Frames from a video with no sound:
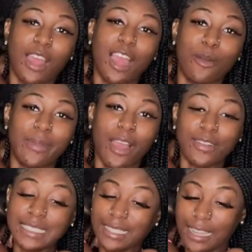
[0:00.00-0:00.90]
I hope y'all
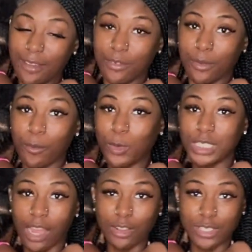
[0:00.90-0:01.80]
is loving what y'all